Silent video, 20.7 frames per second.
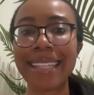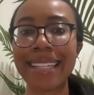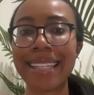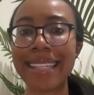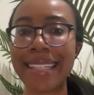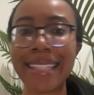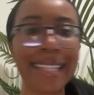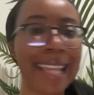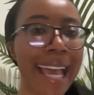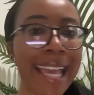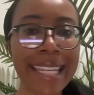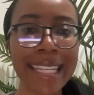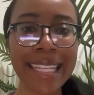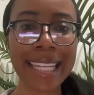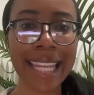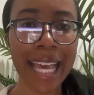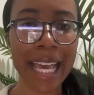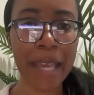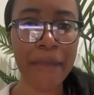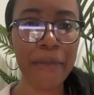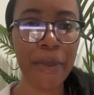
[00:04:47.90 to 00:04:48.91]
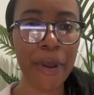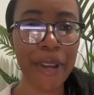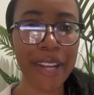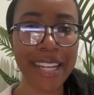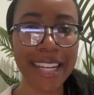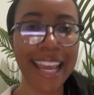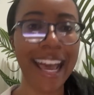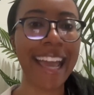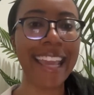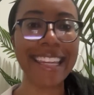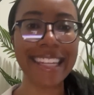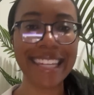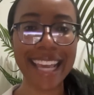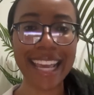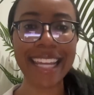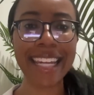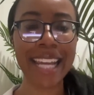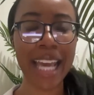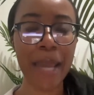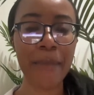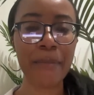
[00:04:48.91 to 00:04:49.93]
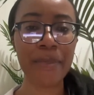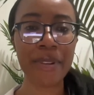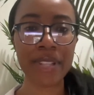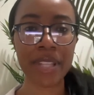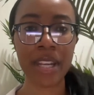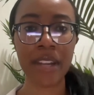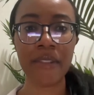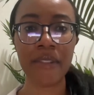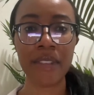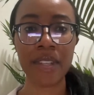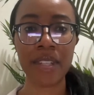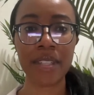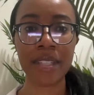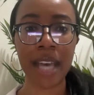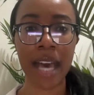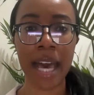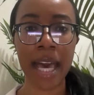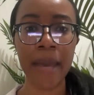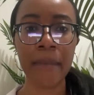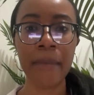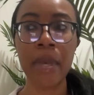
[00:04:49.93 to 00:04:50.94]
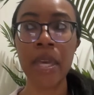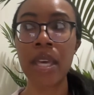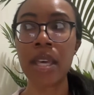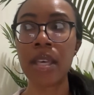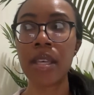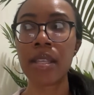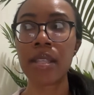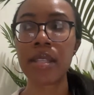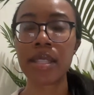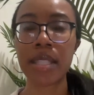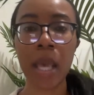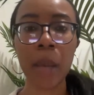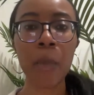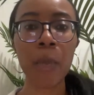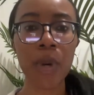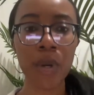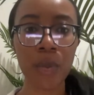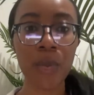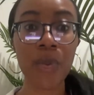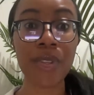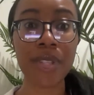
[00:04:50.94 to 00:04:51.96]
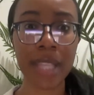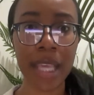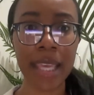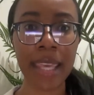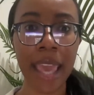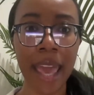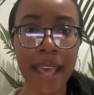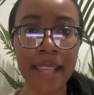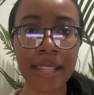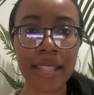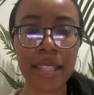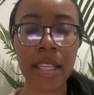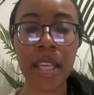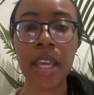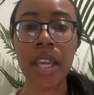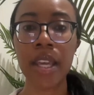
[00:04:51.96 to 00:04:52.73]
99.999% of the time, someone will say yes.